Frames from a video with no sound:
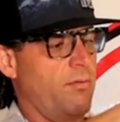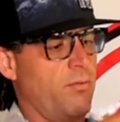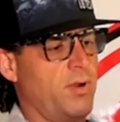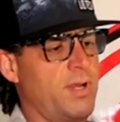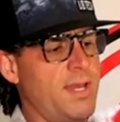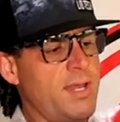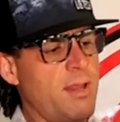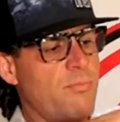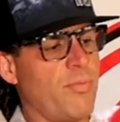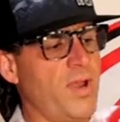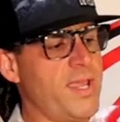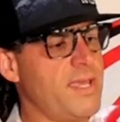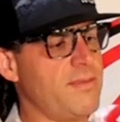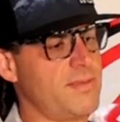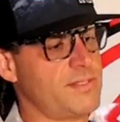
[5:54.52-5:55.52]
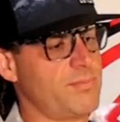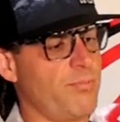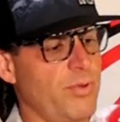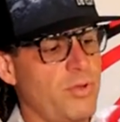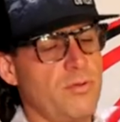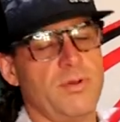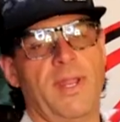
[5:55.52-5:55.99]
We're going to end up breaking this
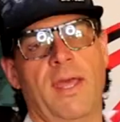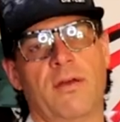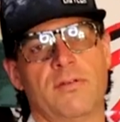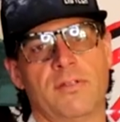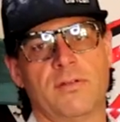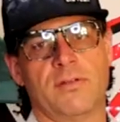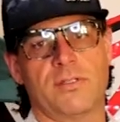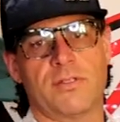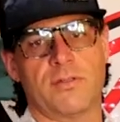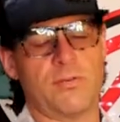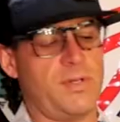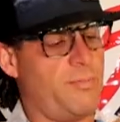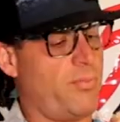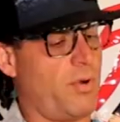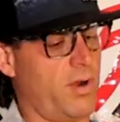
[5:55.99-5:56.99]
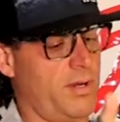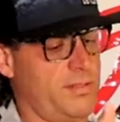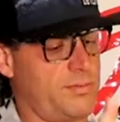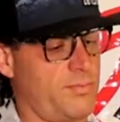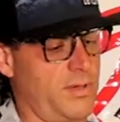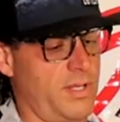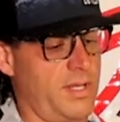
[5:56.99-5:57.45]
boot down to its three
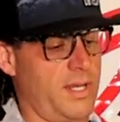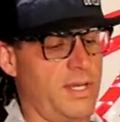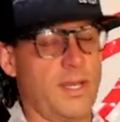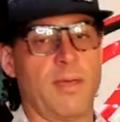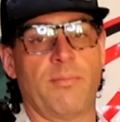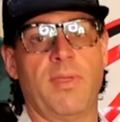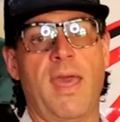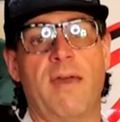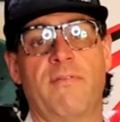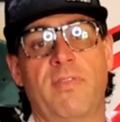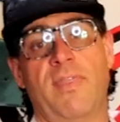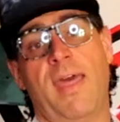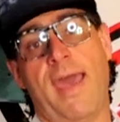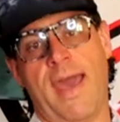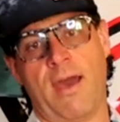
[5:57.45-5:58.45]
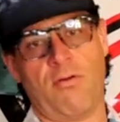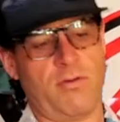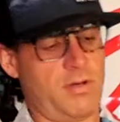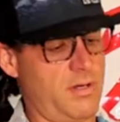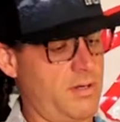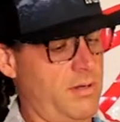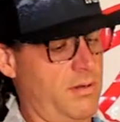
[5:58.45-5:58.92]
parts. We're going to end up having the
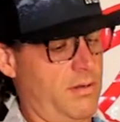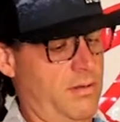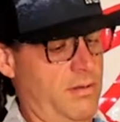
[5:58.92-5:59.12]
outer,